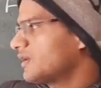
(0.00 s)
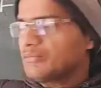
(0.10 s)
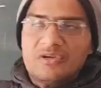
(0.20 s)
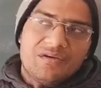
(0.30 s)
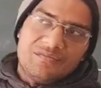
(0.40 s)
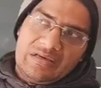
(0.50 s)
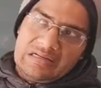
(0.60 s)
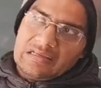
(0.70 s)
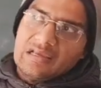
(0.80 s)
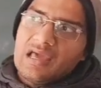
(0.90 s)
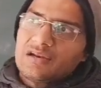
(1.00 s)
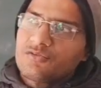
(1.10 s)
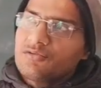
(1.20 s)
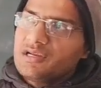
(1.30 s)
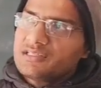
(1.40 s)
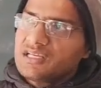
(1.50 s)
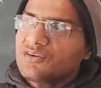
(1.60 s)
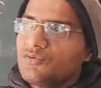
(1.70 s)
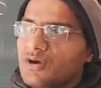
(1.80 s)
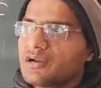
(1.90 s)
formula for
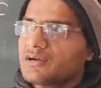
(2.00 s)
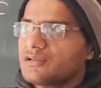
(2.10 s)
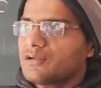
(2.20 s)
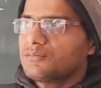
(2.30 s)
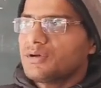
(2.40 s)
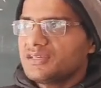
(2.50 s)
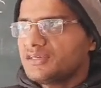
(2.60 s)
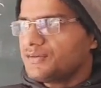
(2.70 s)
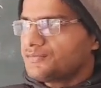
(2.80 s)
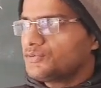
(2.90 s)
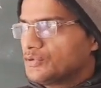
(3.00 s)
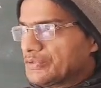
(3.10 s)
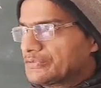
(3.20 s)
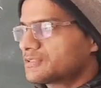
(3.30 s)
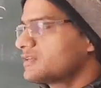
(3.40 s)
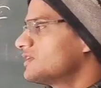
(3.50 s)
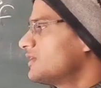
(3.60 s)
calculating work done by a force,